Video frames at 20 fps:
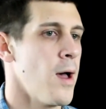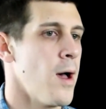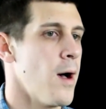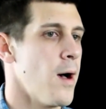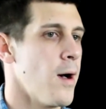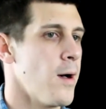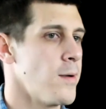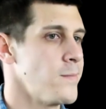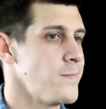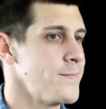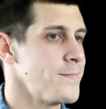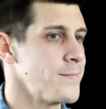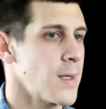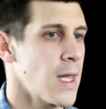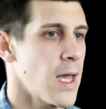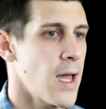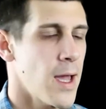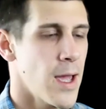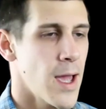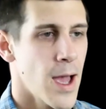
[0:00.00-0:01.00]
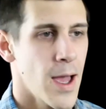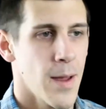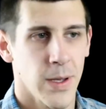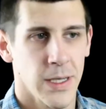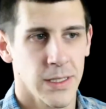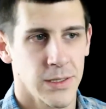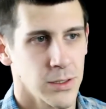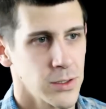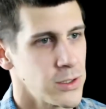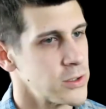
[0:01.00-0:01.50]
I
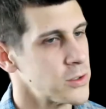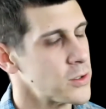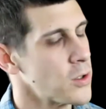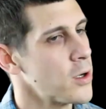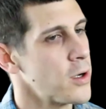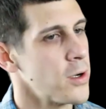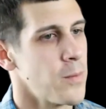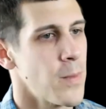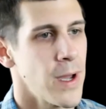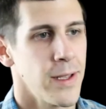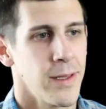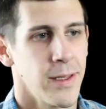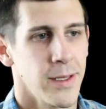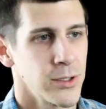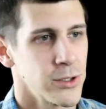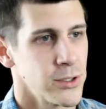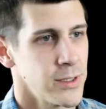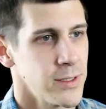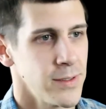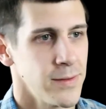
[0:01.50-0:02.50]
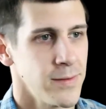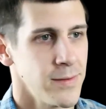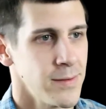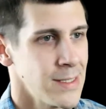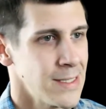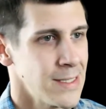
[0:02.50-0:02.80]
basically started my addiction